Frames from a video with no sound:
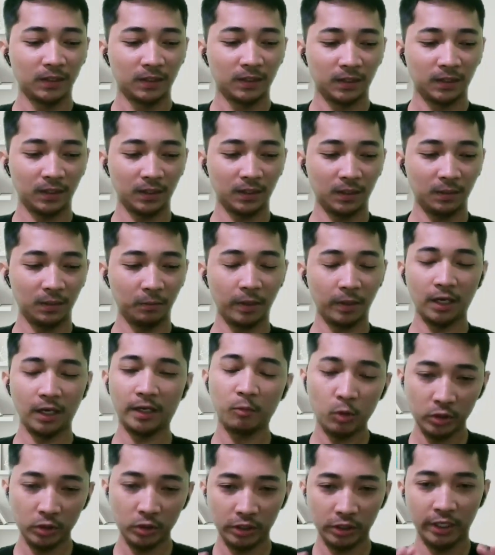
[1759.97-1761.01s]
Well,
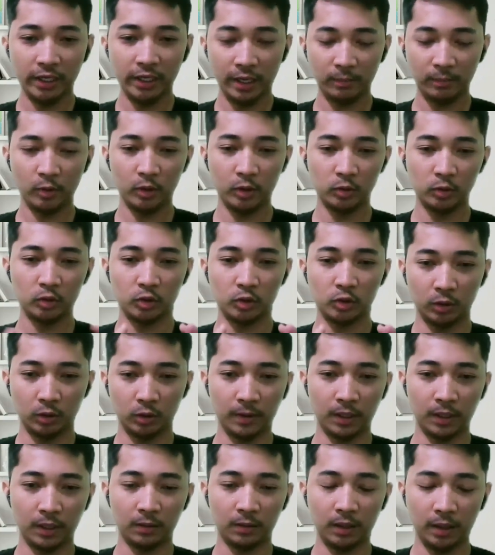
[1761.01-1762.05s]
once again, I'm going to talk
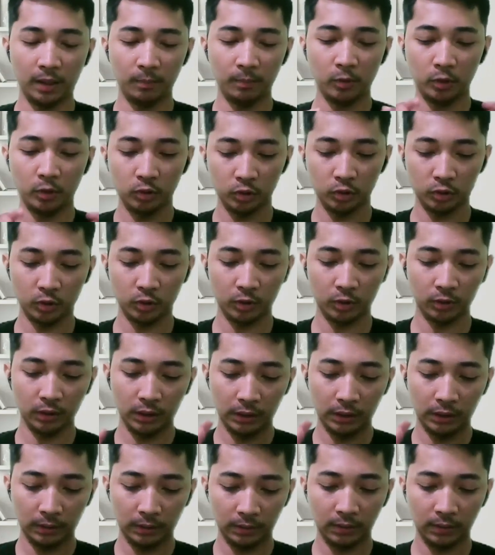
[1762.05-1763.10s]

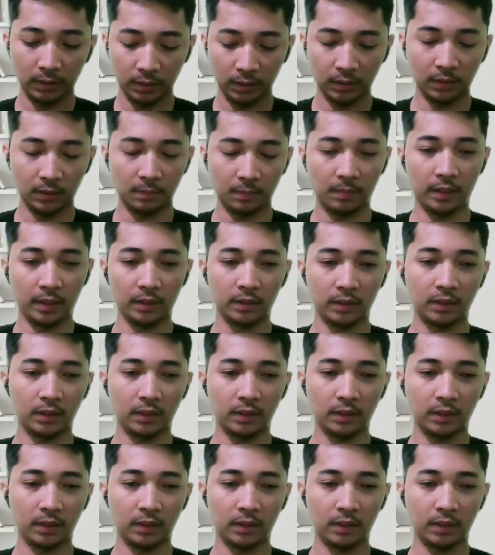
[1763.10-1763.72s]
in my